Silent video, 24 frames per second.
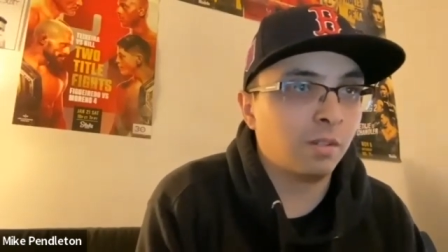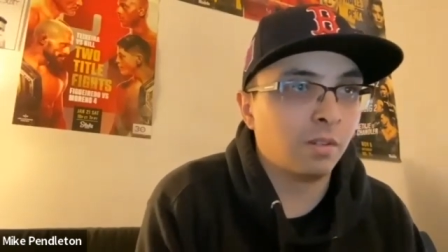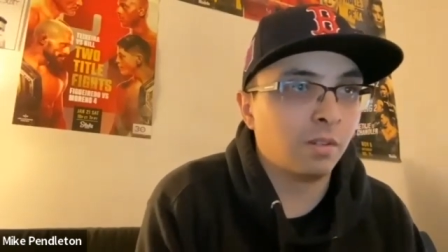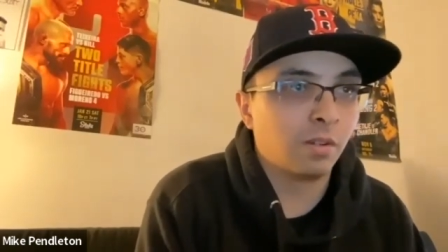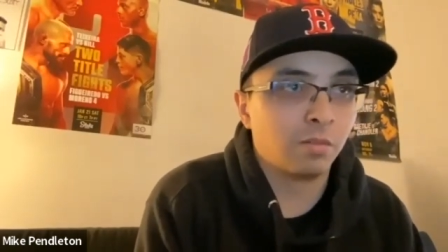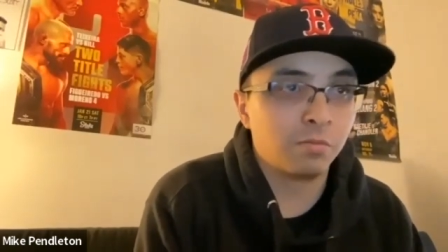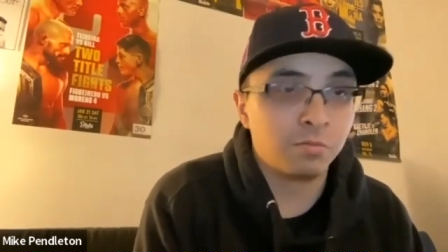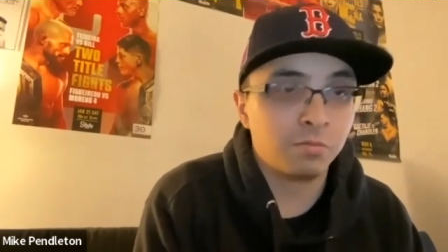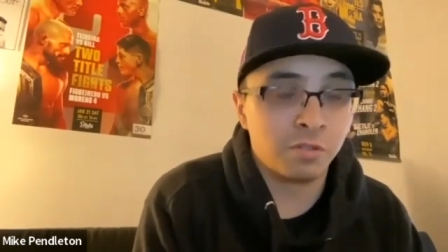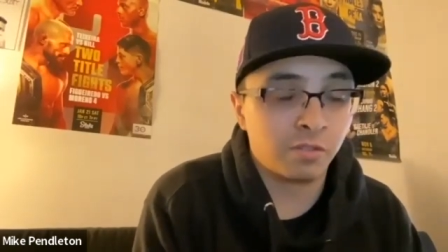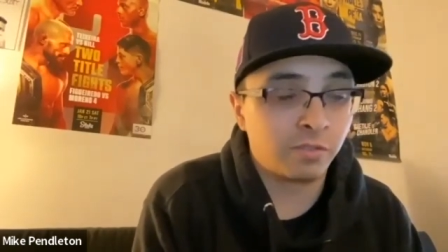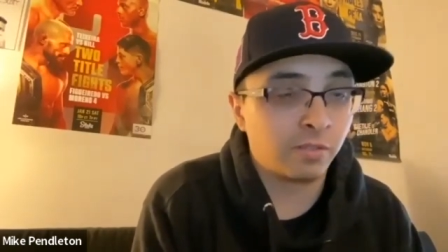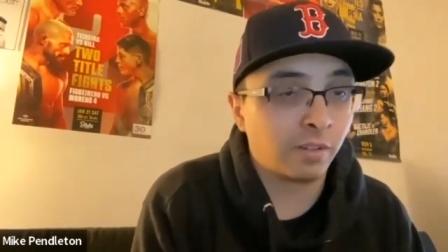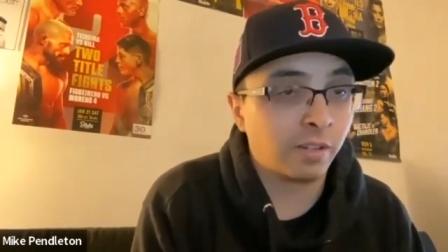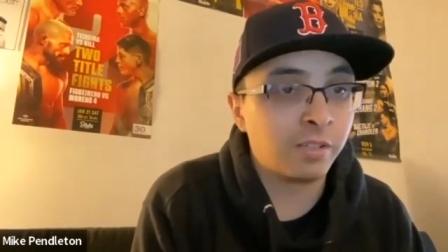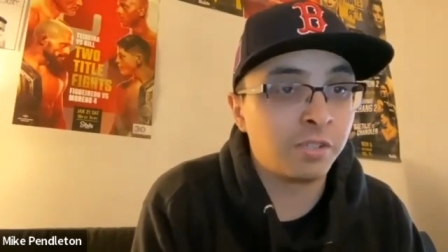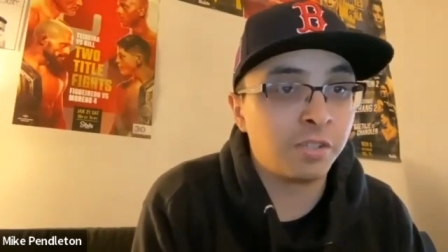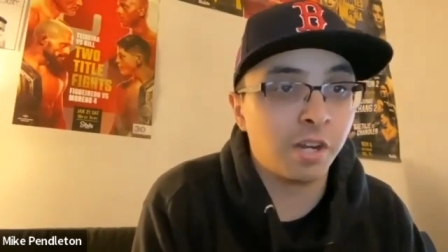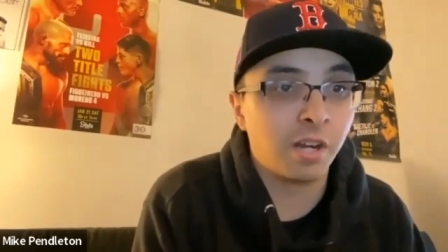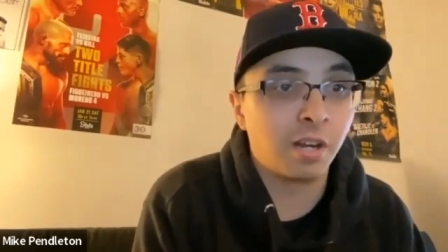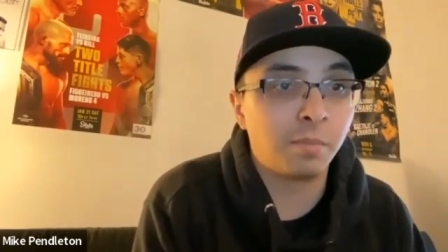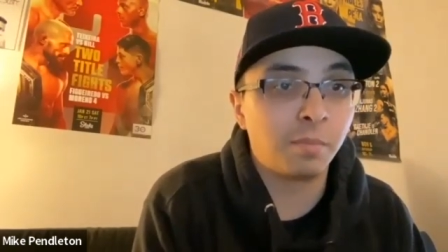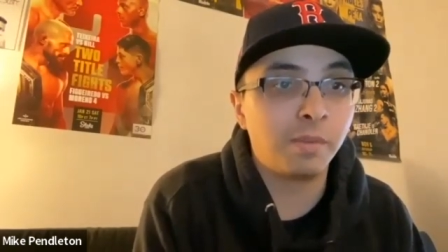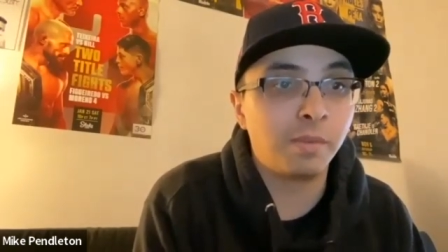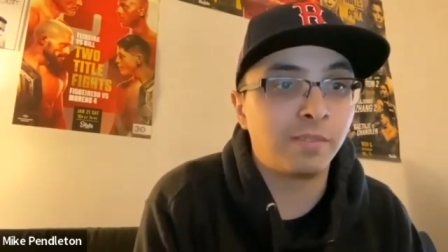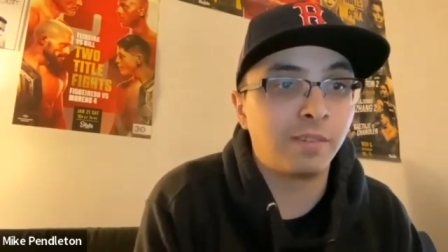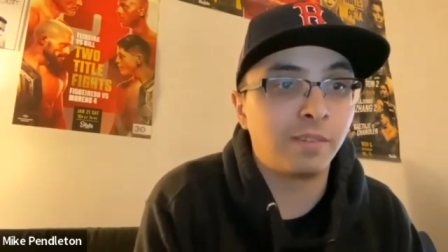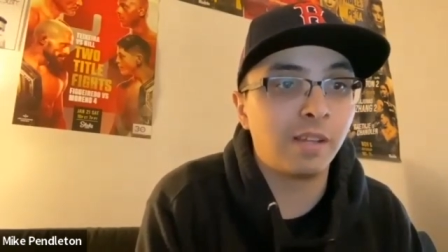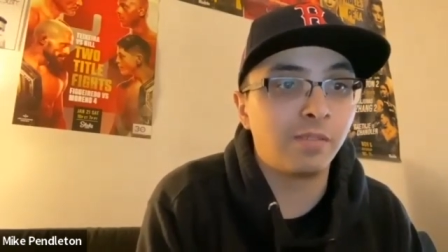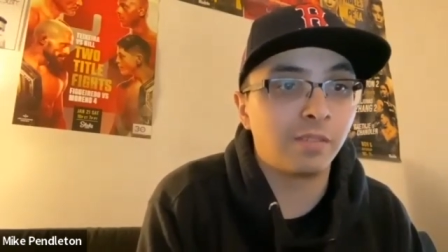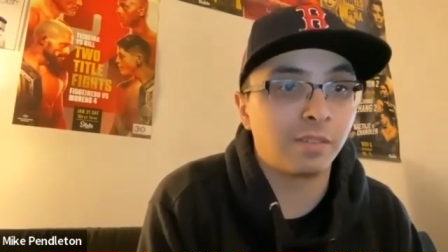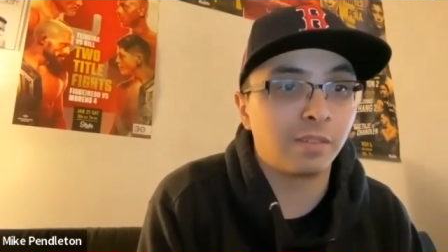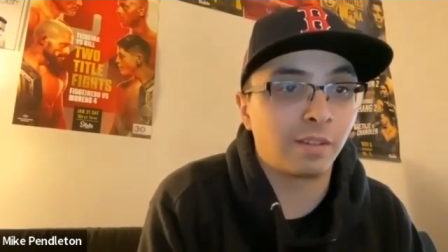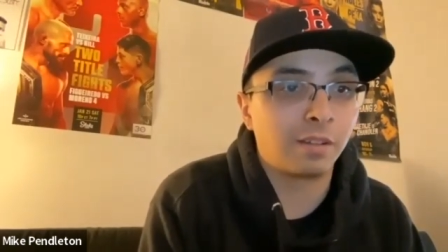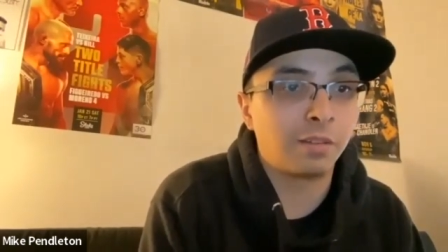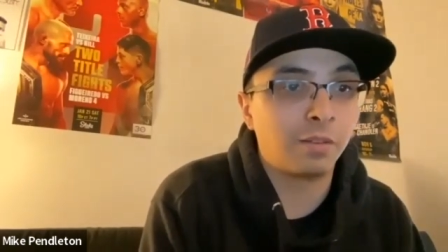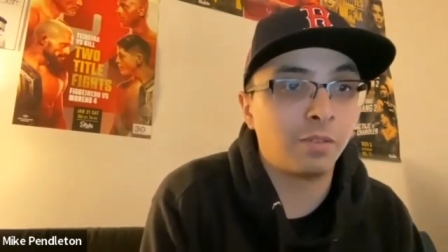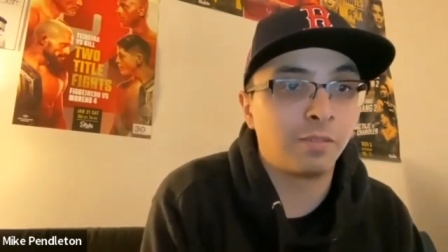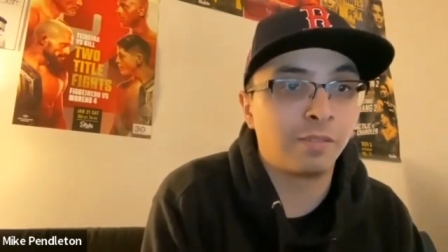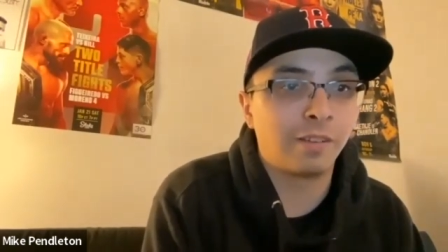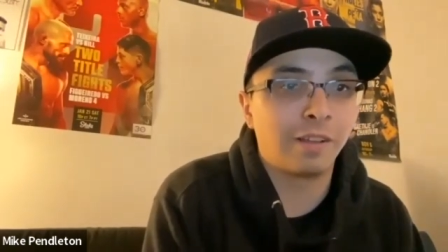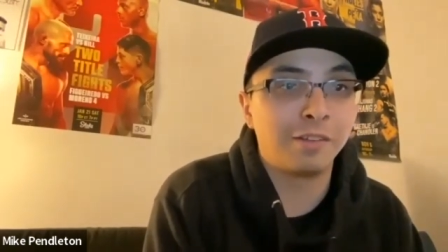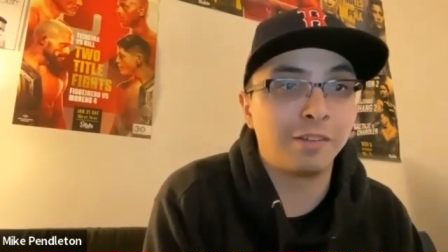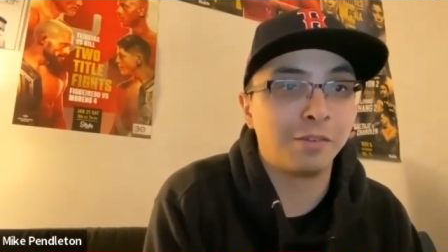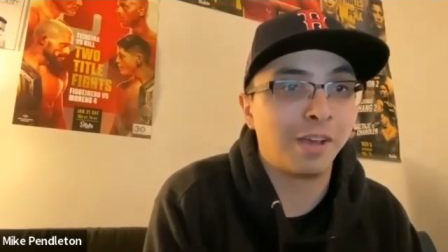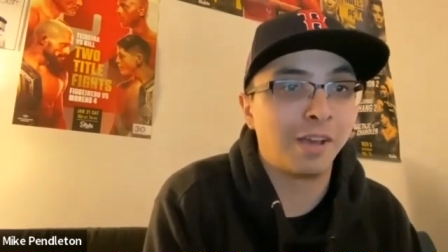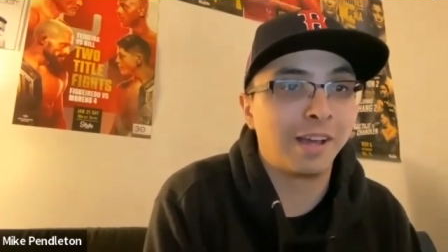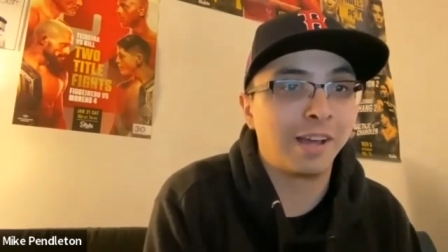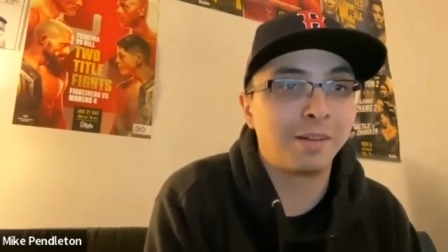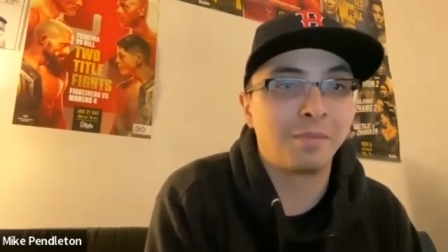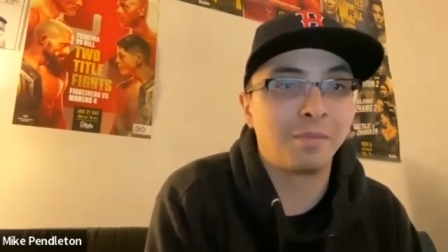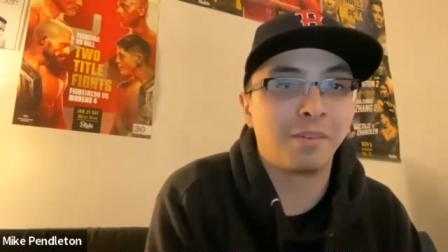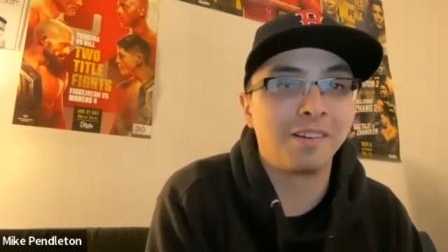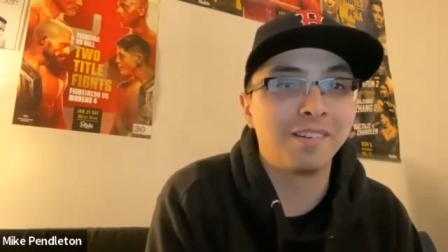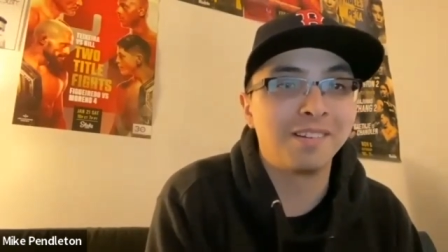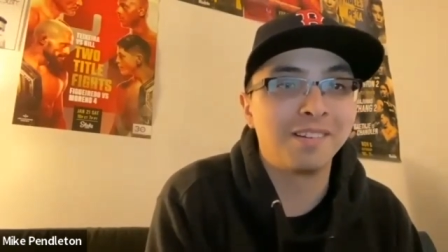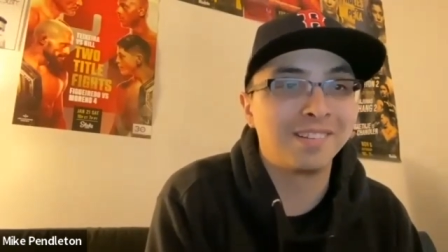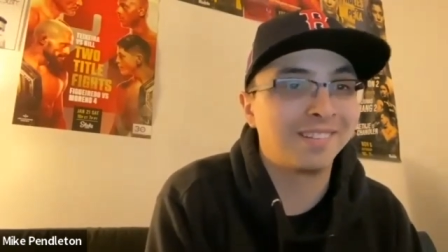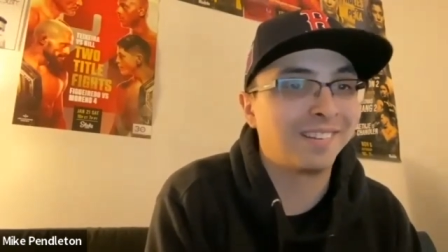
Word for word: you know, just like Jeremy Stevens, like you said, you had him hurt.